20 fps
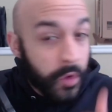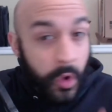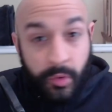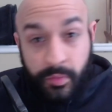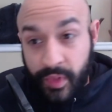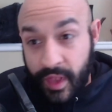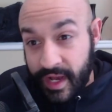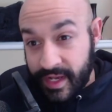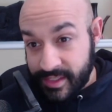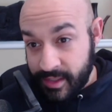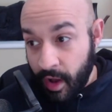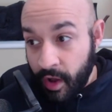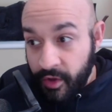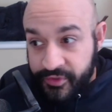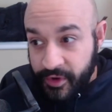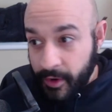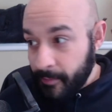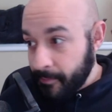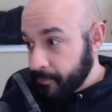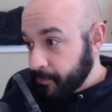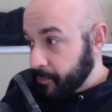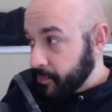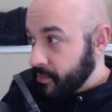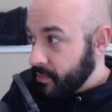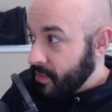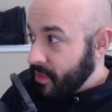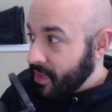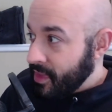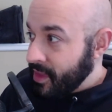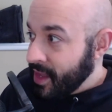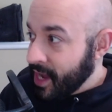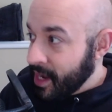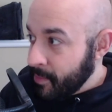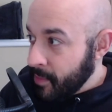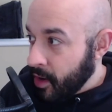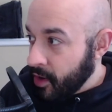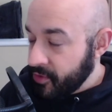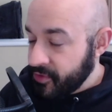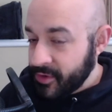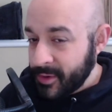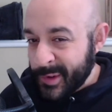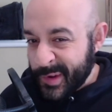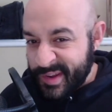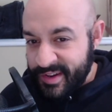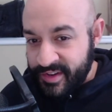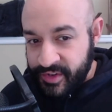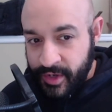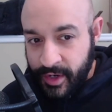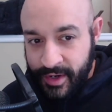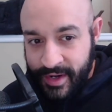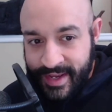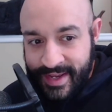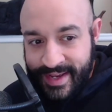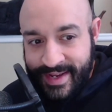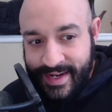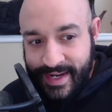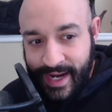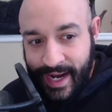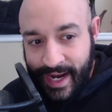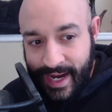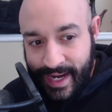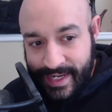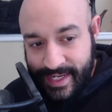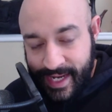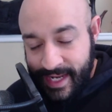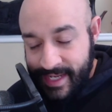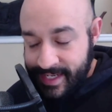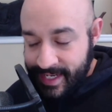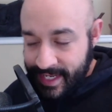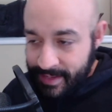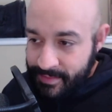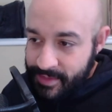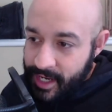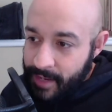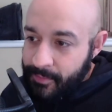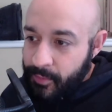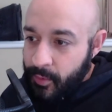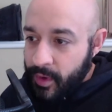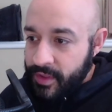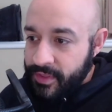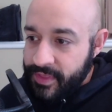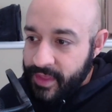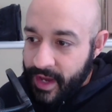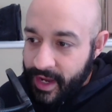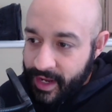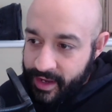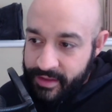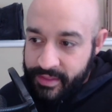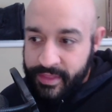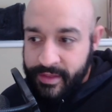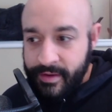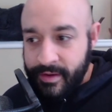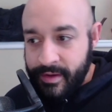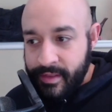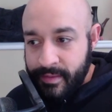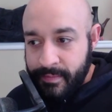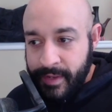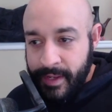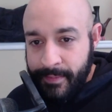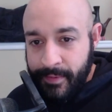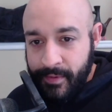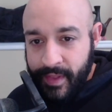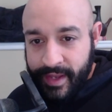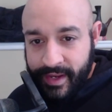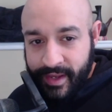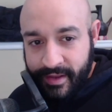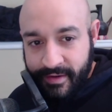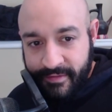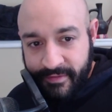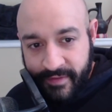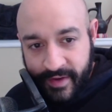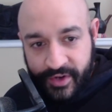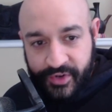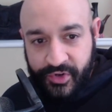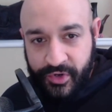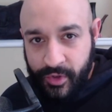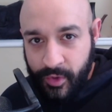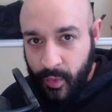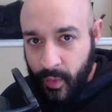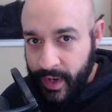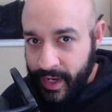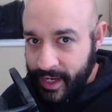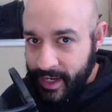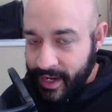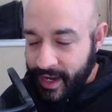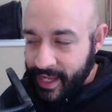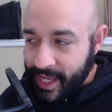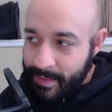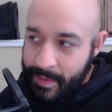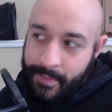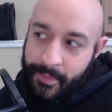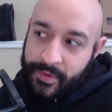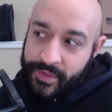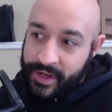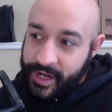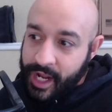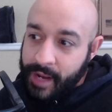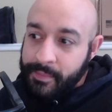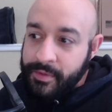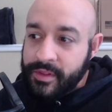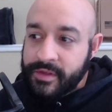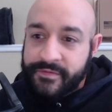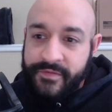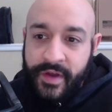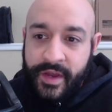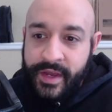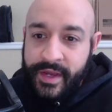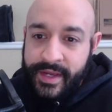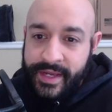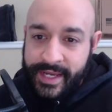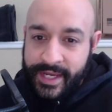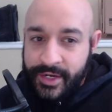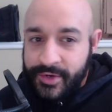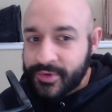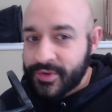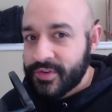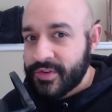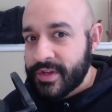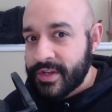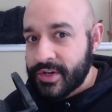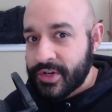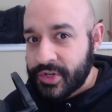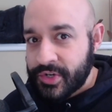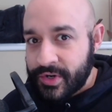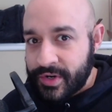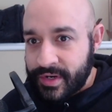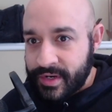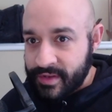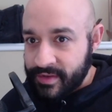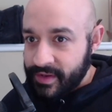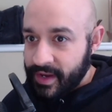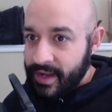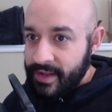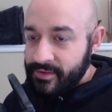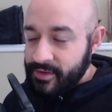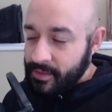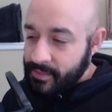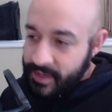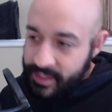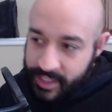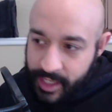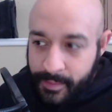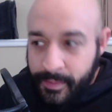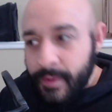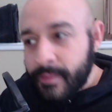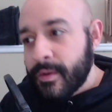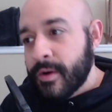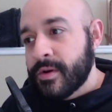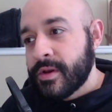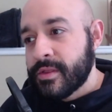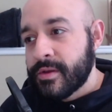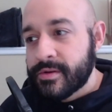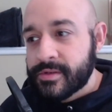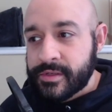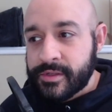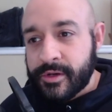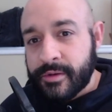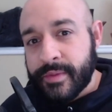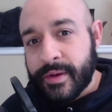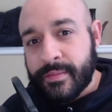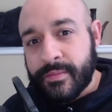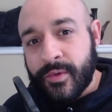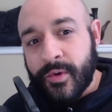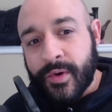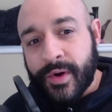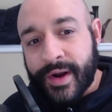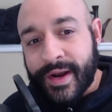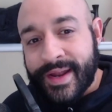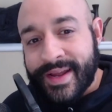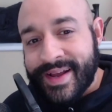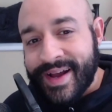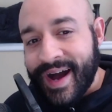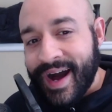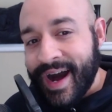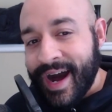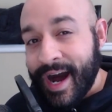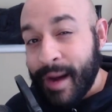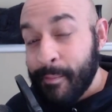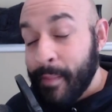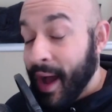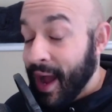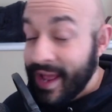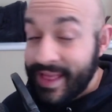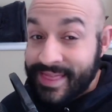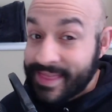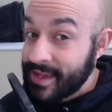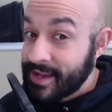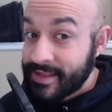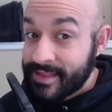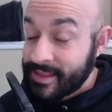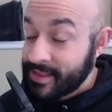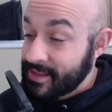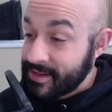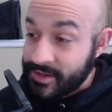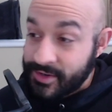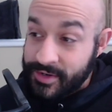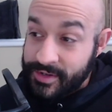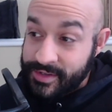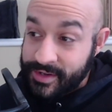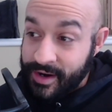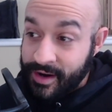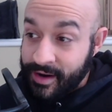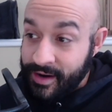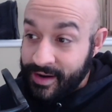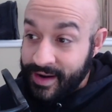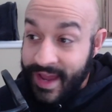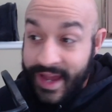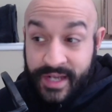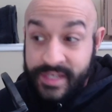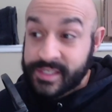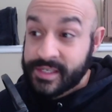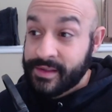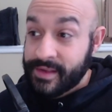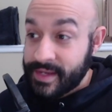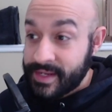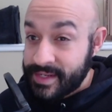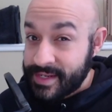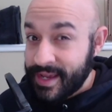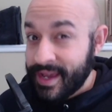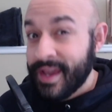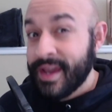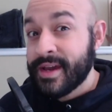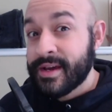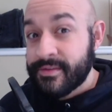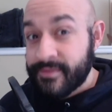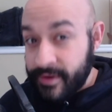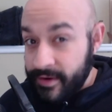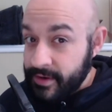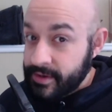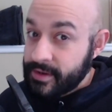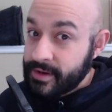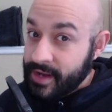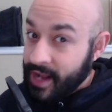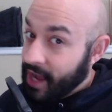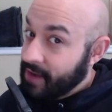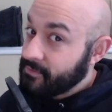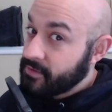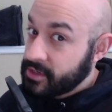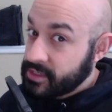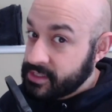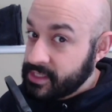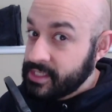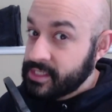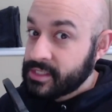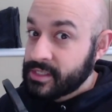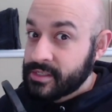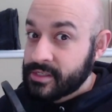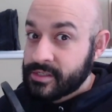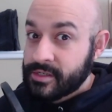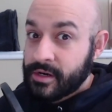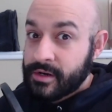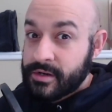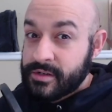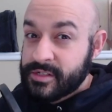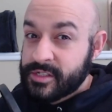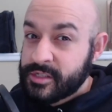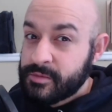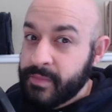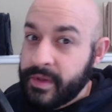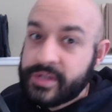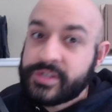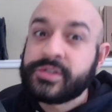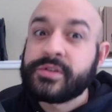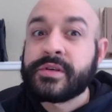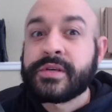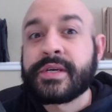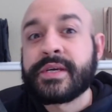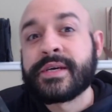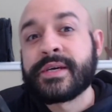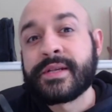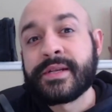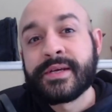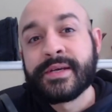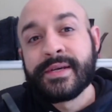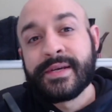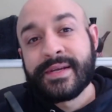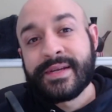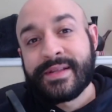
Robles. Also, I'm also going to start. Uh, I teamed up with uh, con- the, the people at Confessional Wear, and I came up with a couple of interesting shirt designs. So I'm going to start promoting those a little bit more. Um, I think that the shirts are excellent and very good conversation starters, especially in